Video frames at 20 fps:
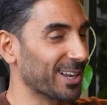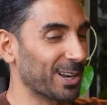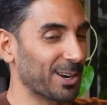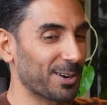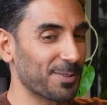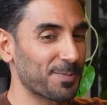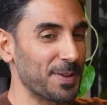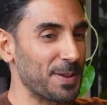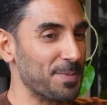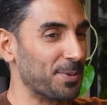A lot
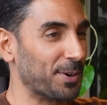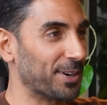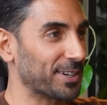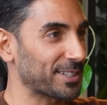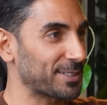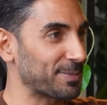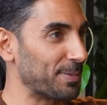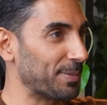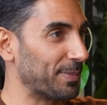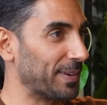of people
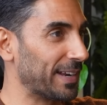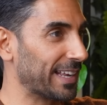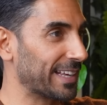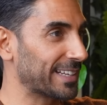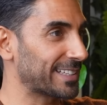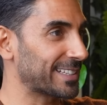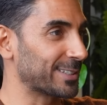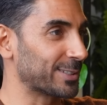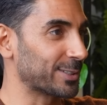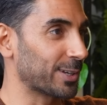ask me about
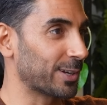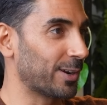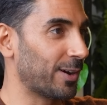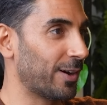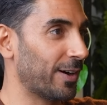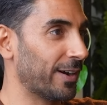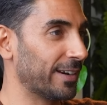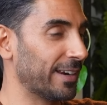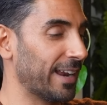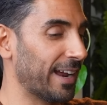lectins
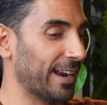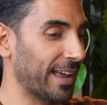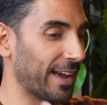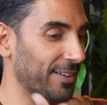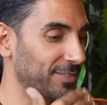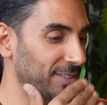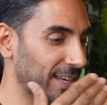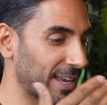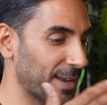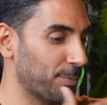online, and I
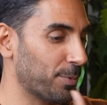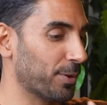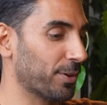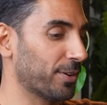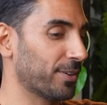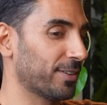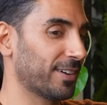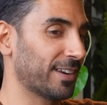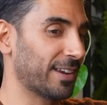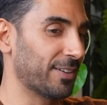have to keep
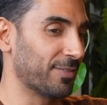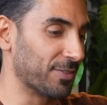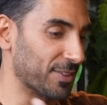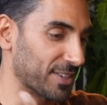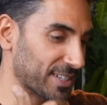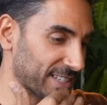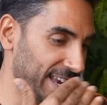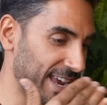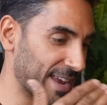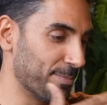on giving
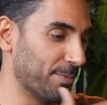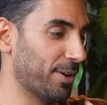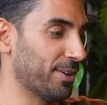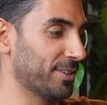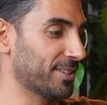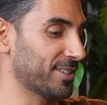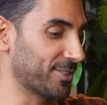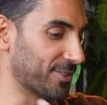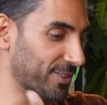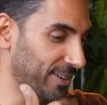the same
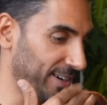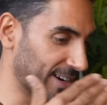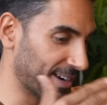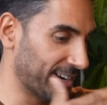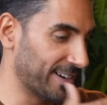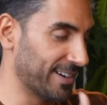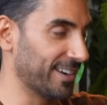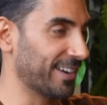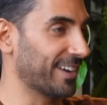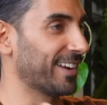answer
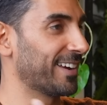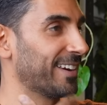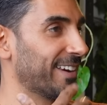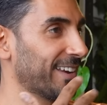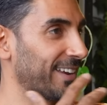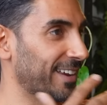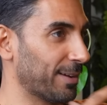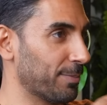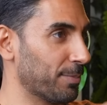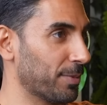again and again and
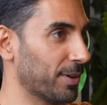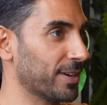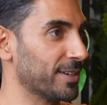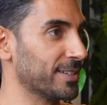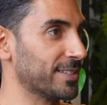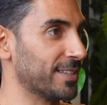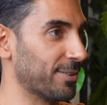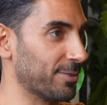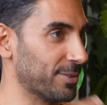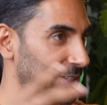again
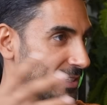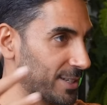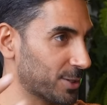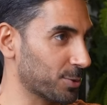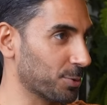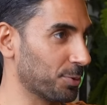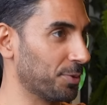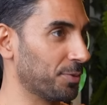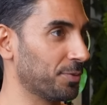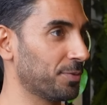because there is this
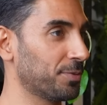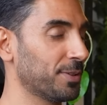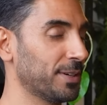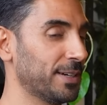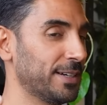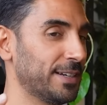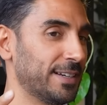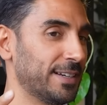sort of.